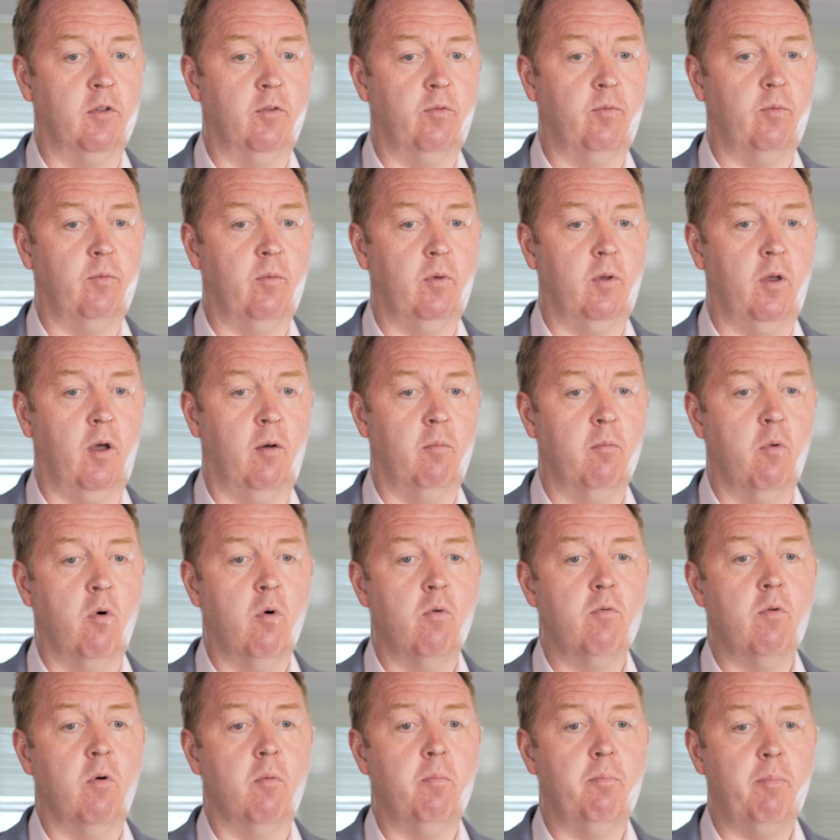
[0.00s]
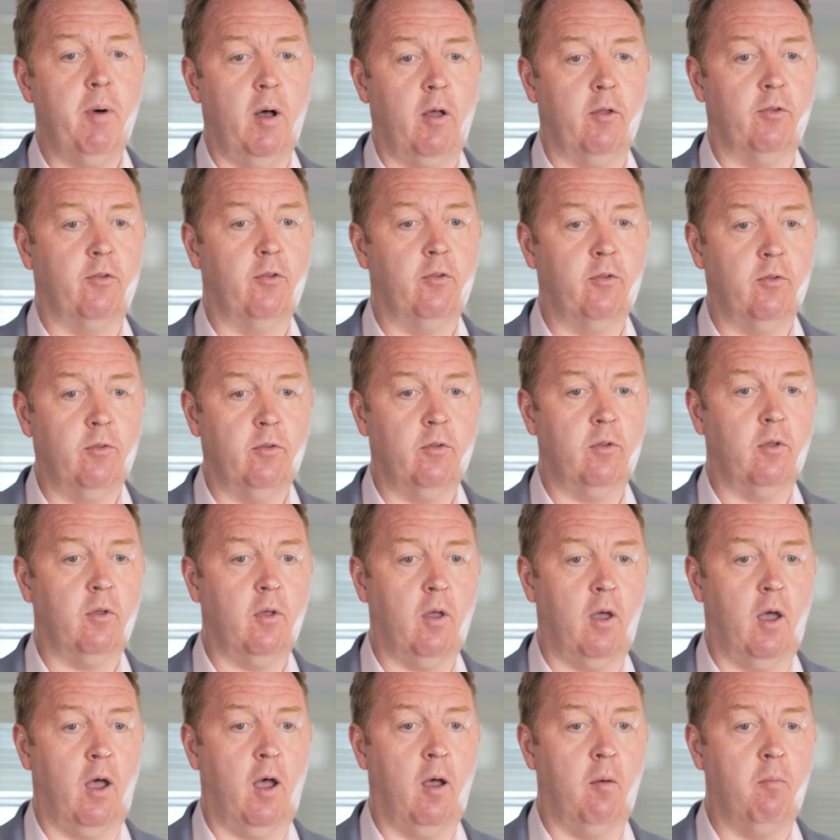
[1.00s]
If a more robust
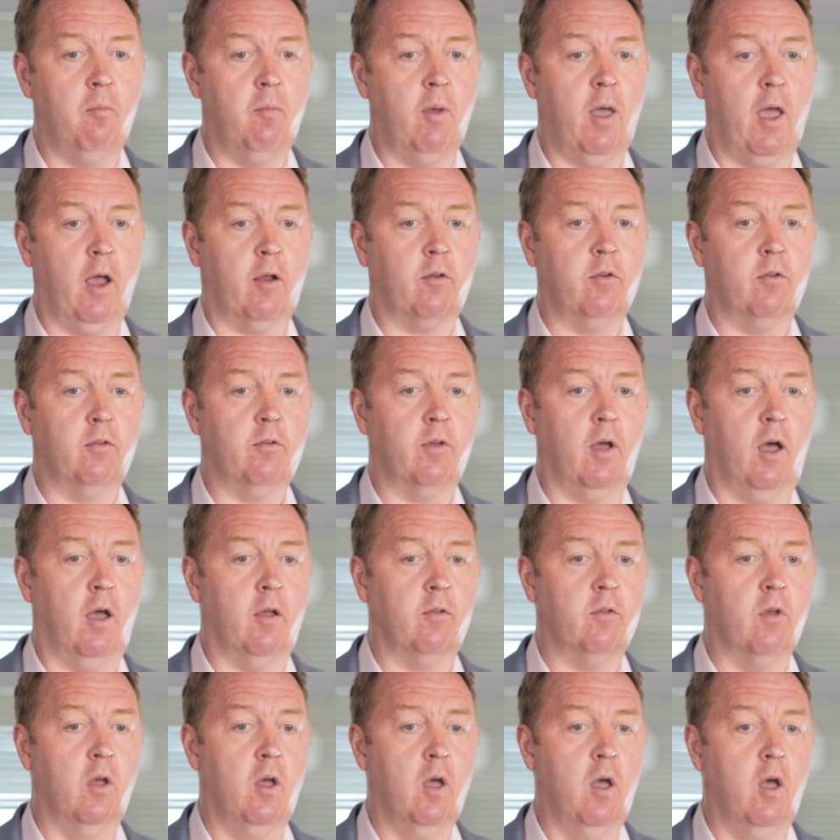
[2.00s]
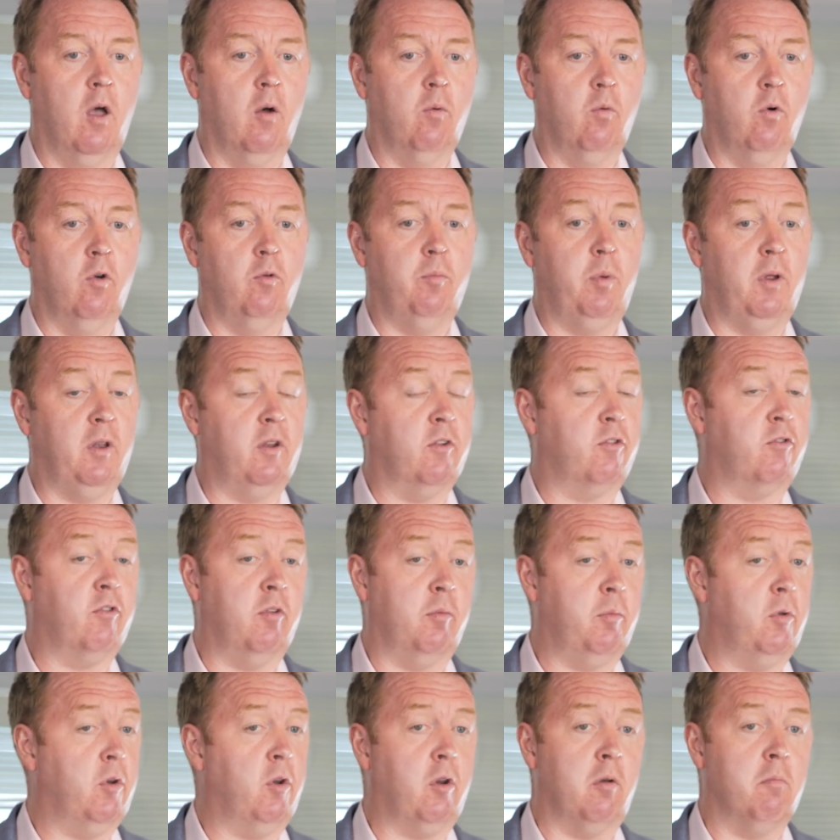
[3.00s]
exercise would be
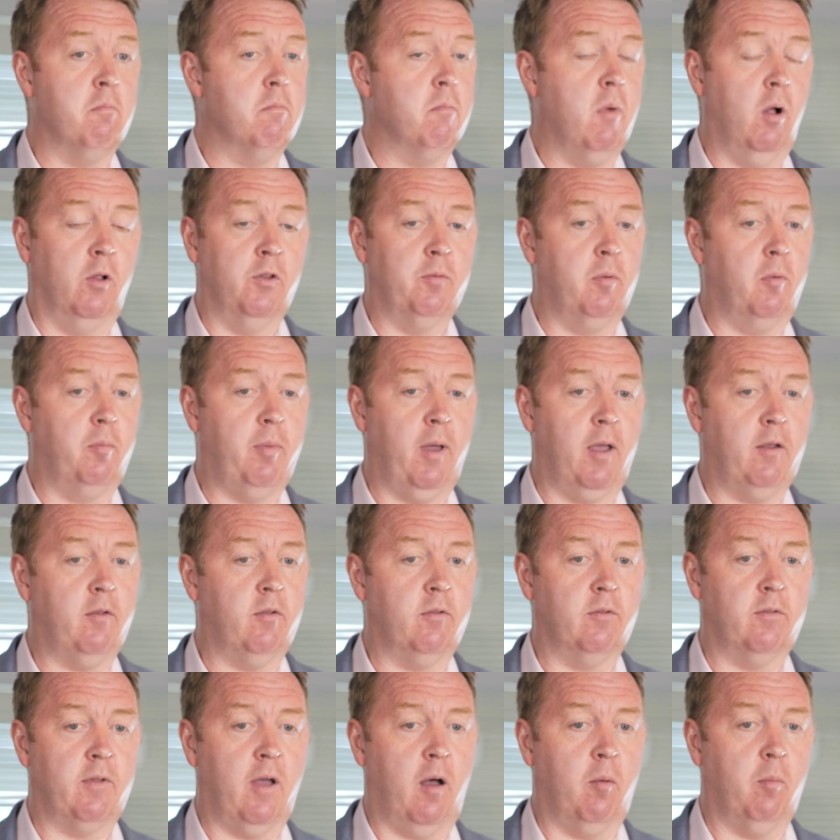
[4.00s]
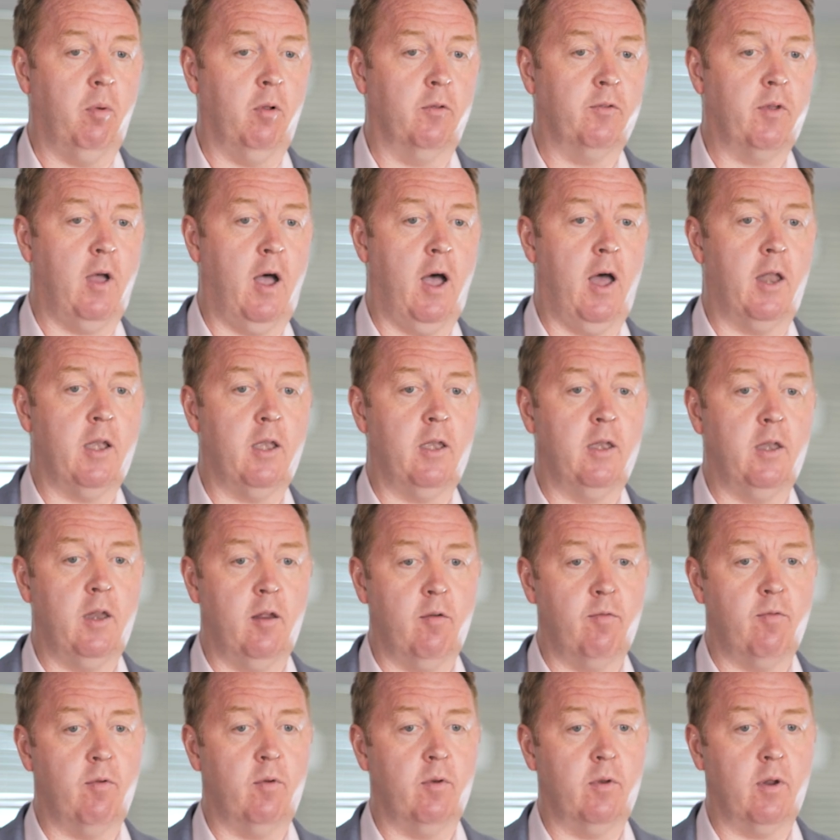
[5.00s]
distributing multiple patient samples at
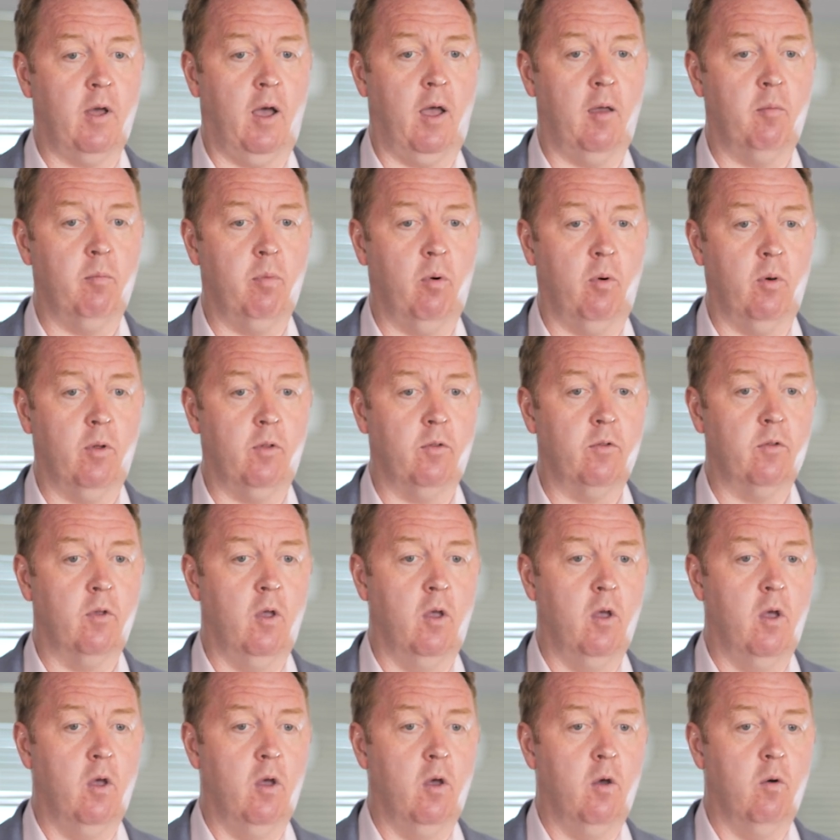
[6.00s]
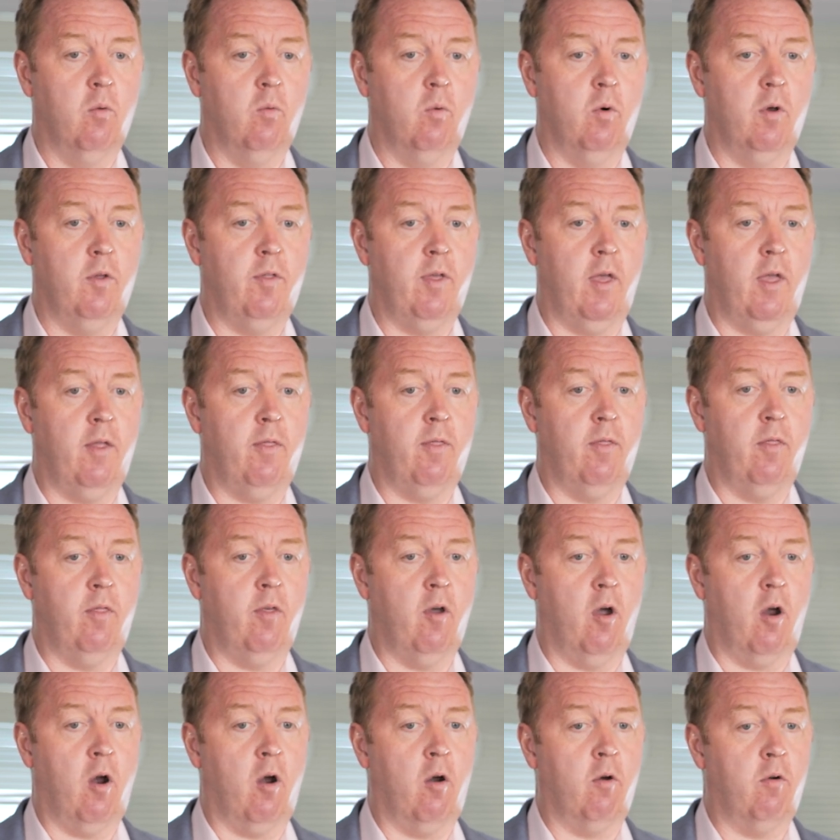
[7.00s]
different time points within
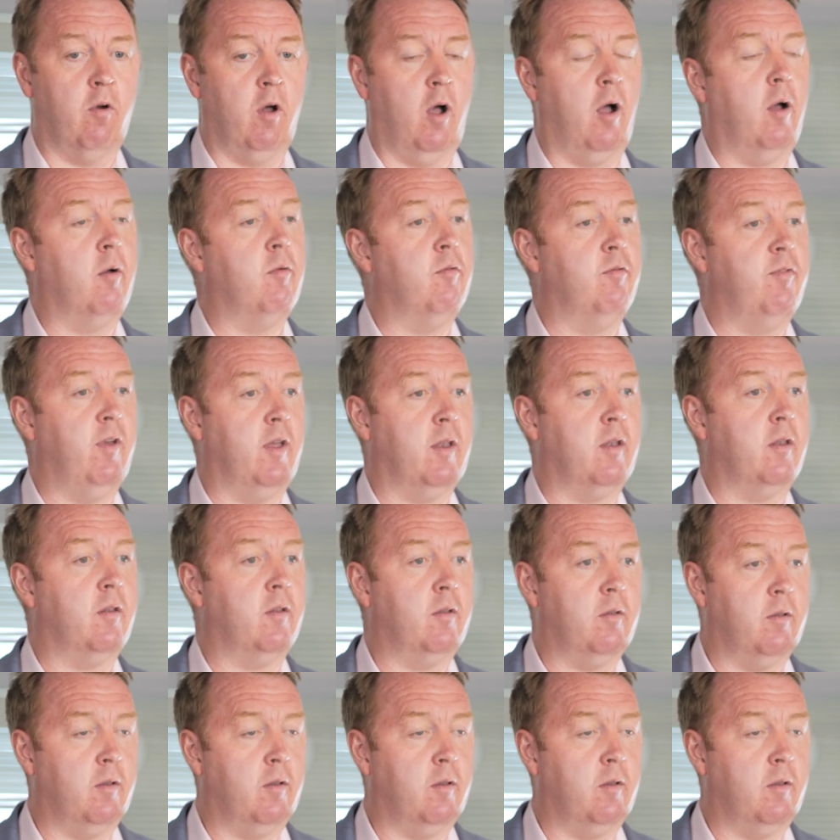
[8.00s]
their VIT